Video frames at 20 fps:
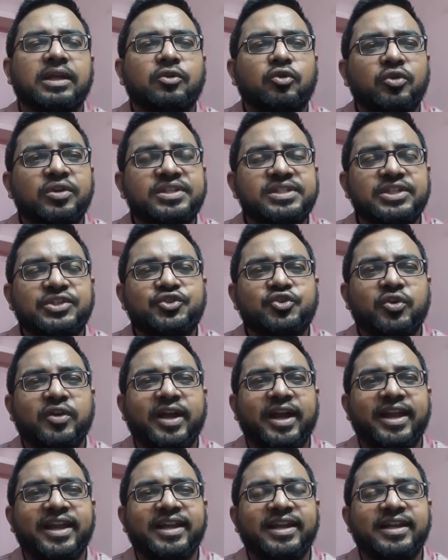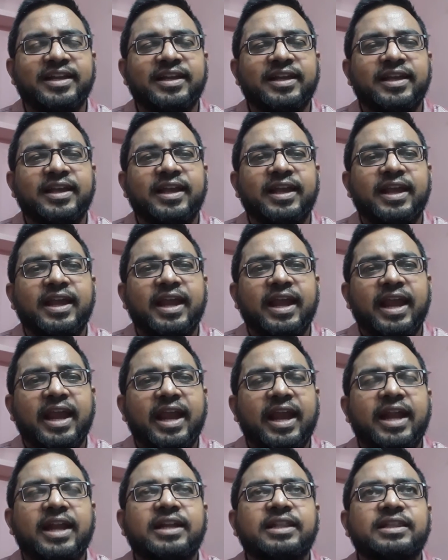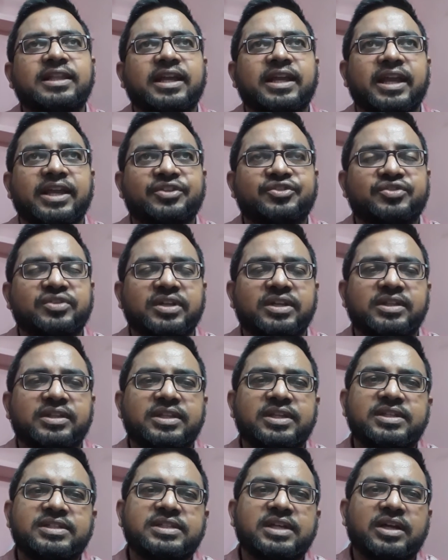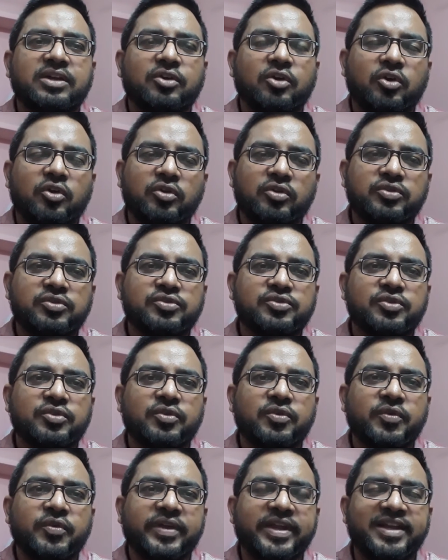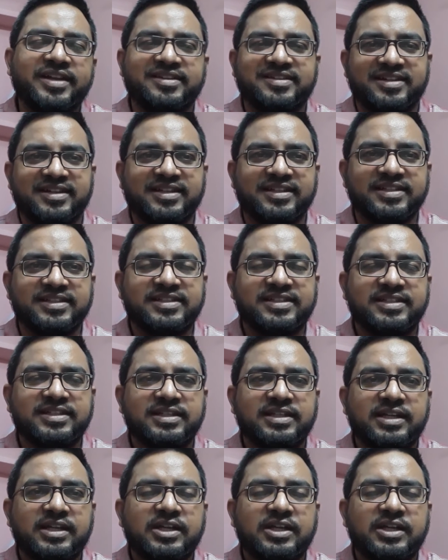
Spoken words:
cholecystokinin and the gastrin. These are also incretins.